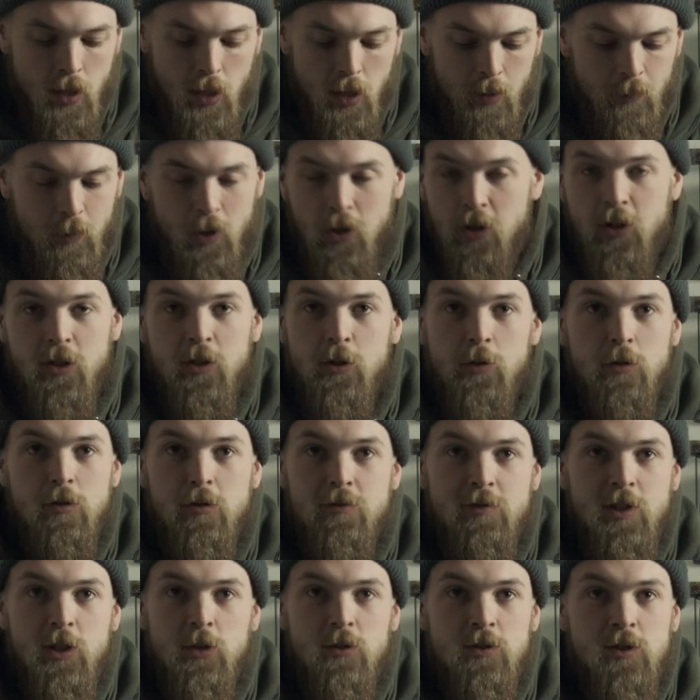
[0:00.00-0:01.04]
I'm not going to do a
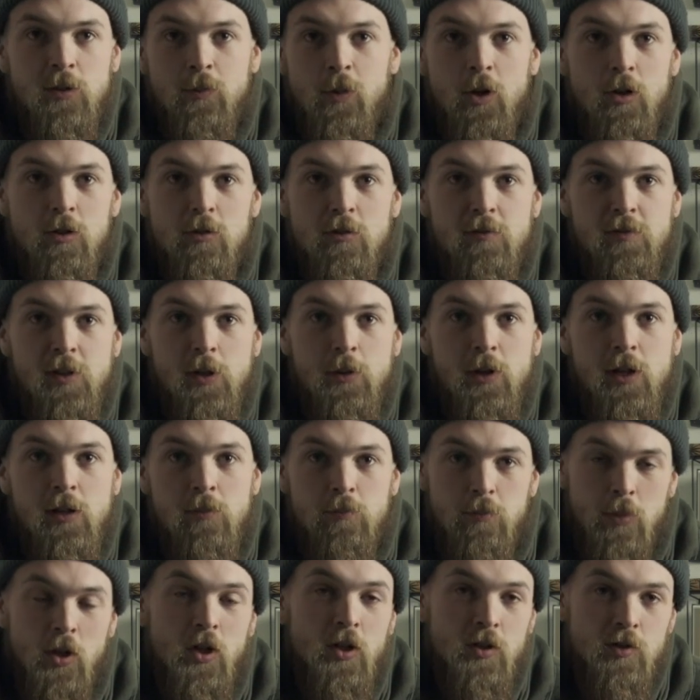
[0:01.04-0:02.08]
review because I'm not a reviewer,
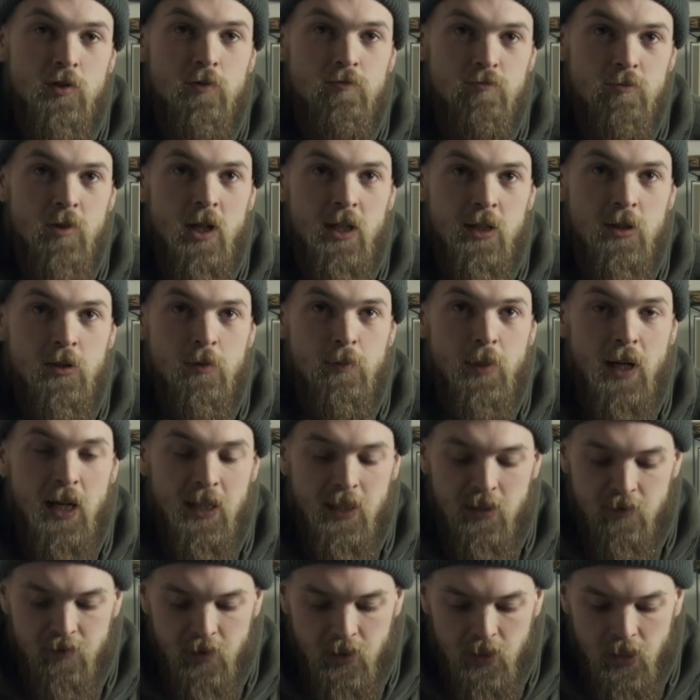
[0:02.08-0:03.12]
but it's a really good bag
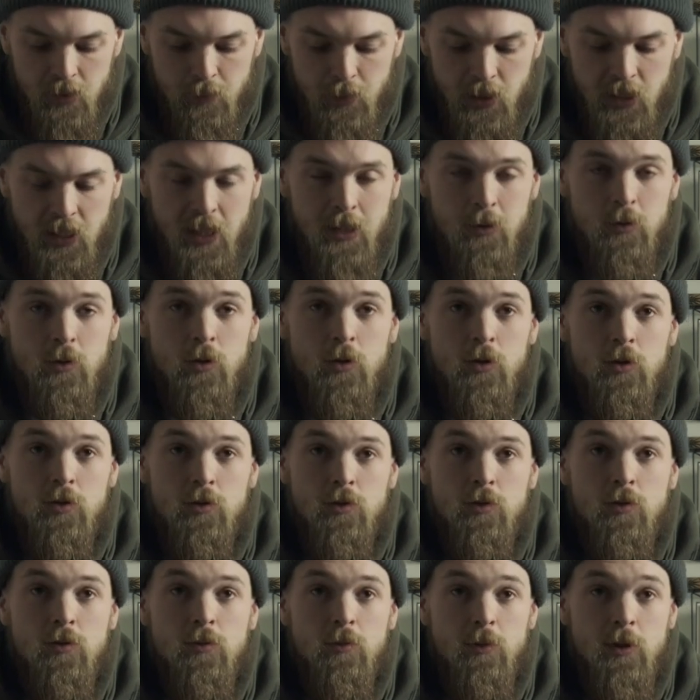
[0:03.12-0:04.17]
if you like being
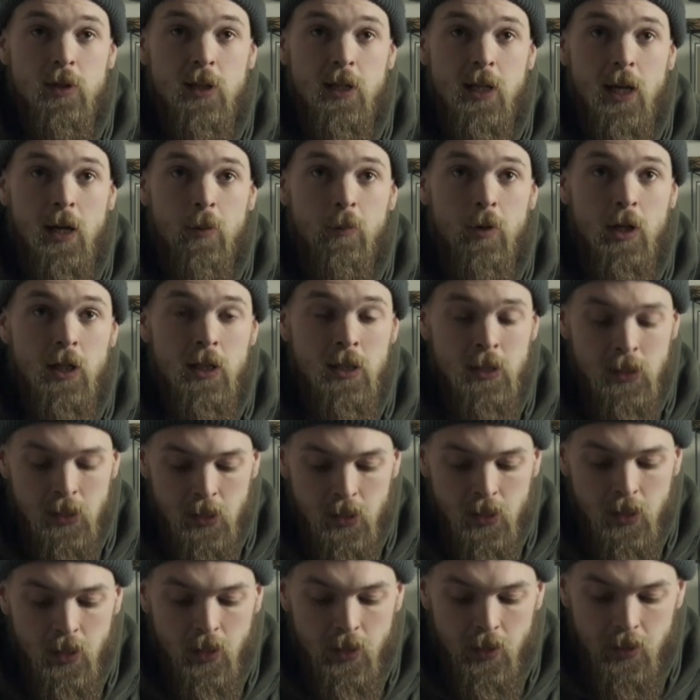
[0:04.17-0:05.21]
outdoors with your camera.
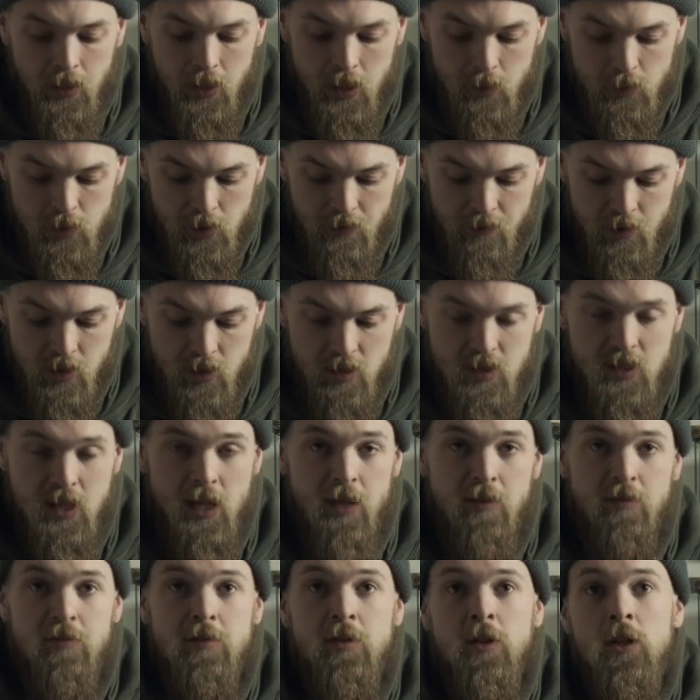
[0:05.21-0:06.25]
Keeps everything
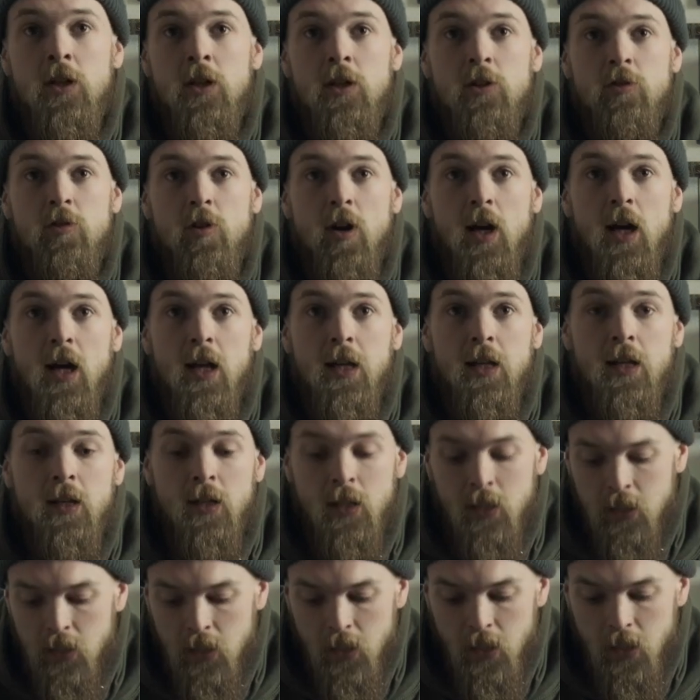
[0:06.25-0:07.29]
safe, dry,
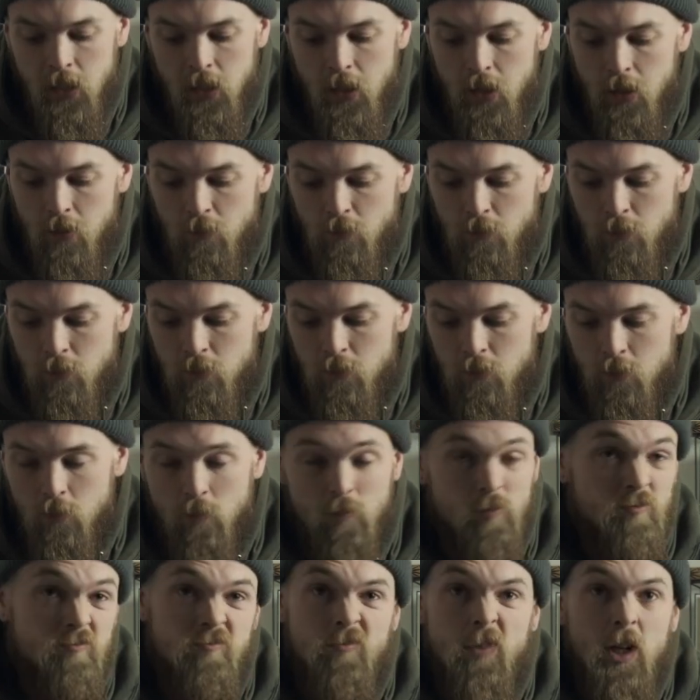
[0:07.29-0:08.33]

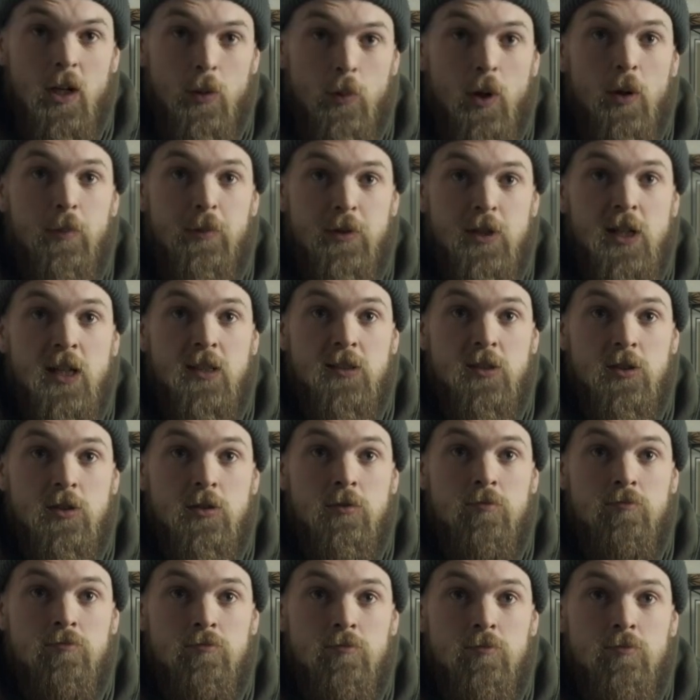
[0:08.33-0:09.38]
really well protected.
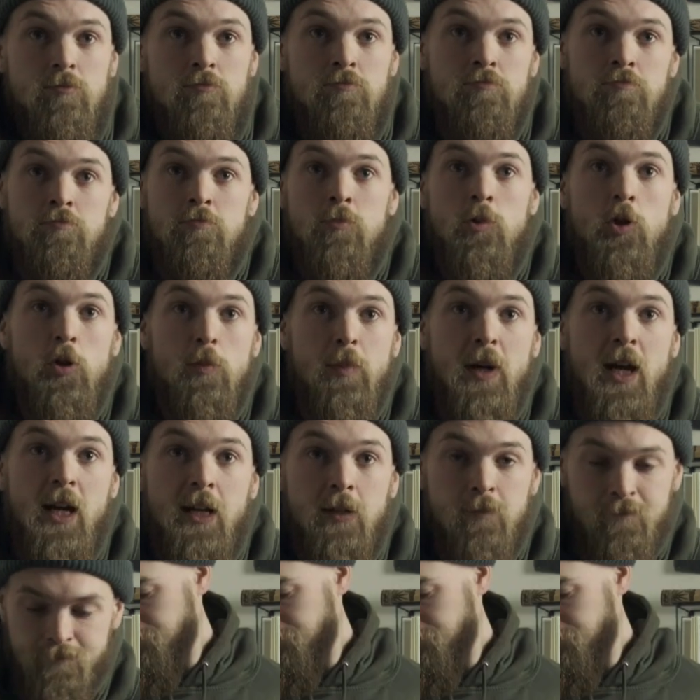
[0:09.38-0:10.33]
Good bag.